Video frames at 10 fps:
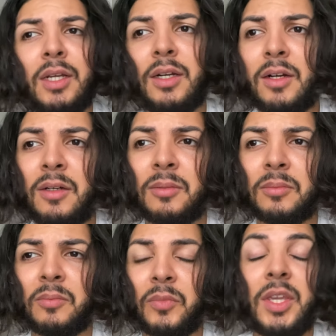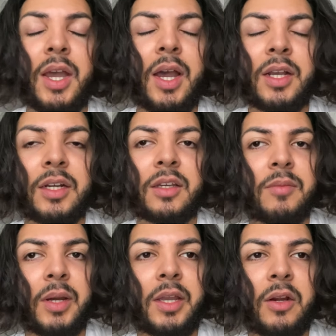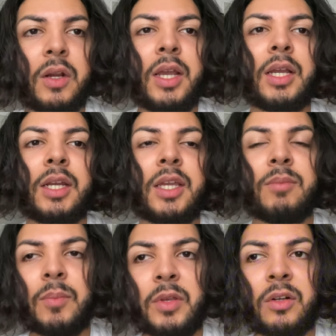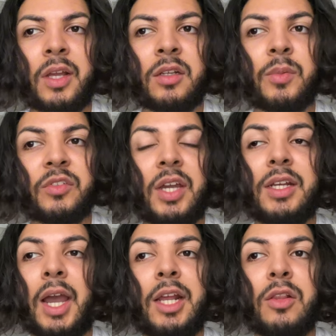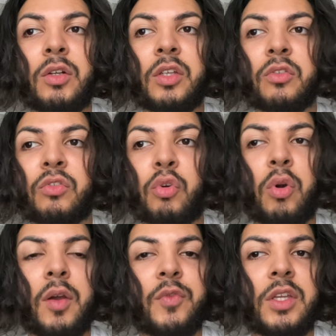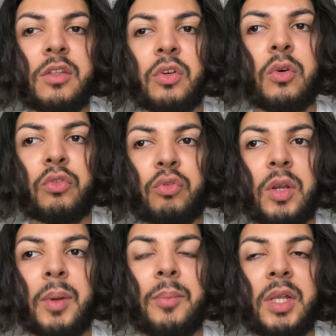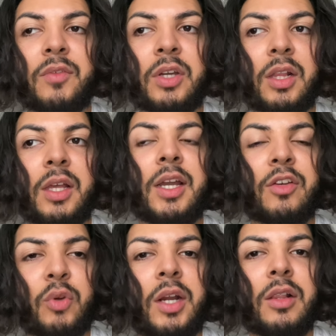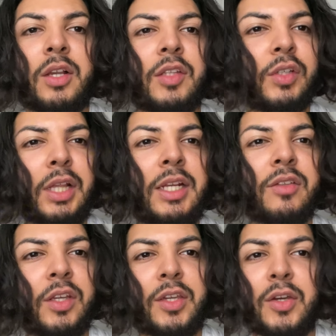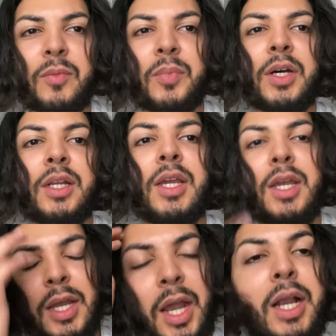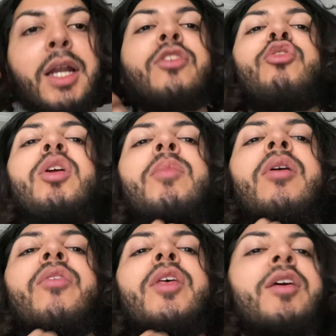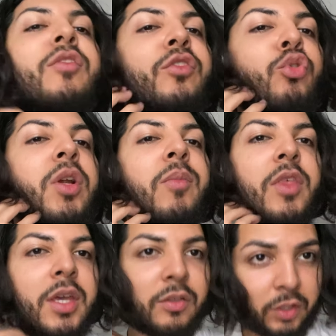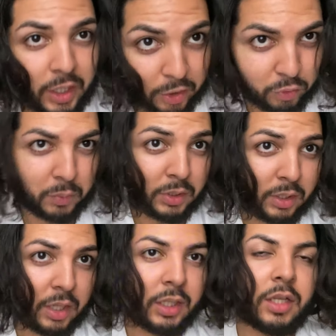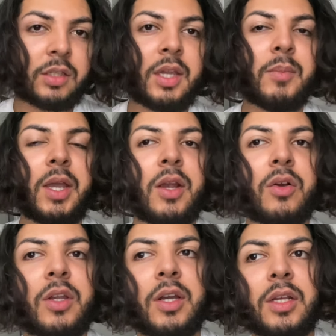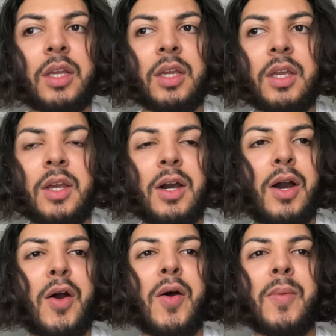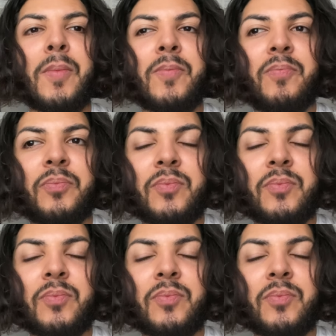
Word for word: um, yeah i'm gonna cut my hair and i'm gonna get my beard lined up because i i looked scruffy this whole trip i'm not even gonna lie i tried to look as clean as i could but i gotta trim all this trim this i got I gotta get my hair cut. Um,